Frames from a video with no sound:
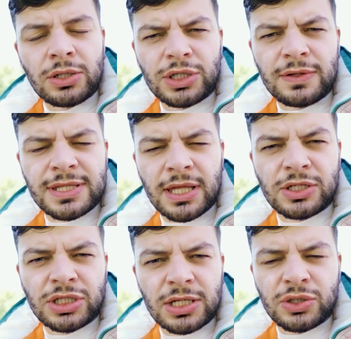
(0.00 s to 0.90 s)
not use
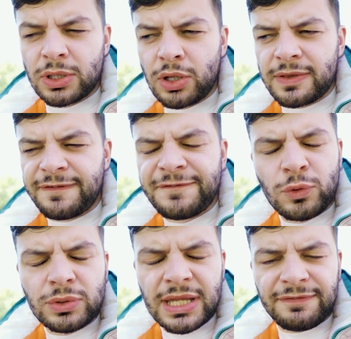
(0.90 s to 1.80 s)
Surfshark to unlock the
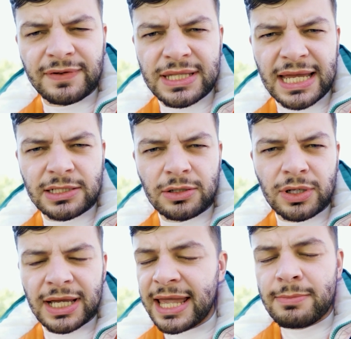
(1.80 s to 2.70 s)
full Netflix
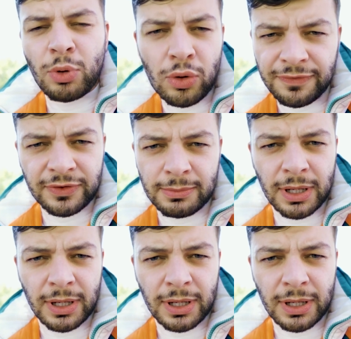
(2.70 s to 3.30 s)
catalogue and get more for your